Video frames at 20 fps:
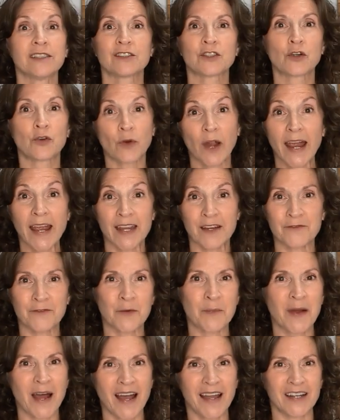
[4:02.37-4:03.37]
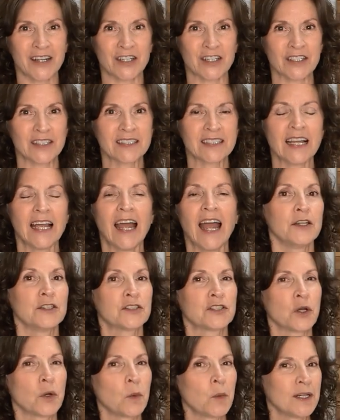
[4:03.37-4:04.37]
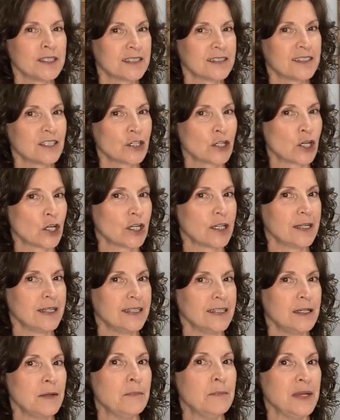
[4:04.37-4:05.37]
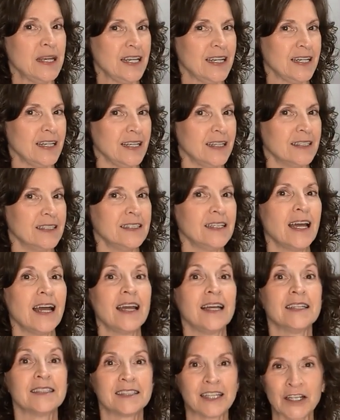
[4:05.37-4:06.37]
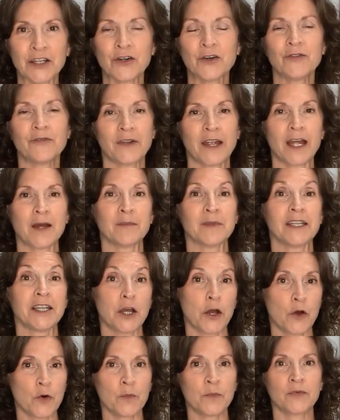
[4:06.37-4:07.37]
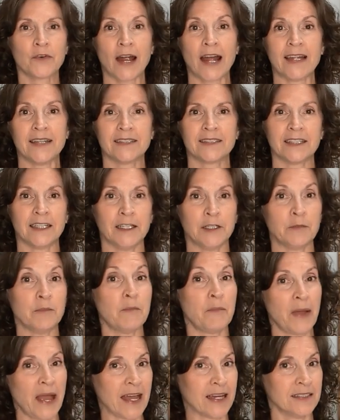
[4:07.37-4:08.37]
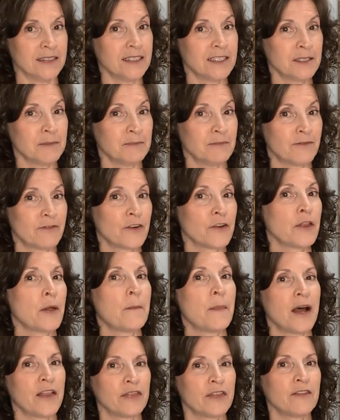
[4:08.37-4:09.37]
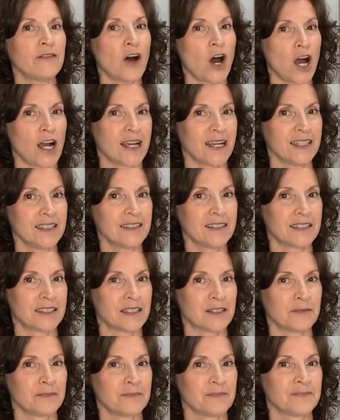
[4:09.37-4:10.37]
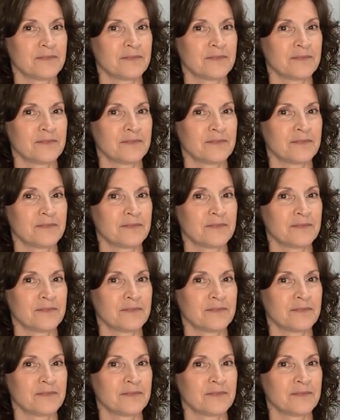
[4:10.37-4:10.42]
is great for buyers. So what's the current median single family home price in Bend for the month of August?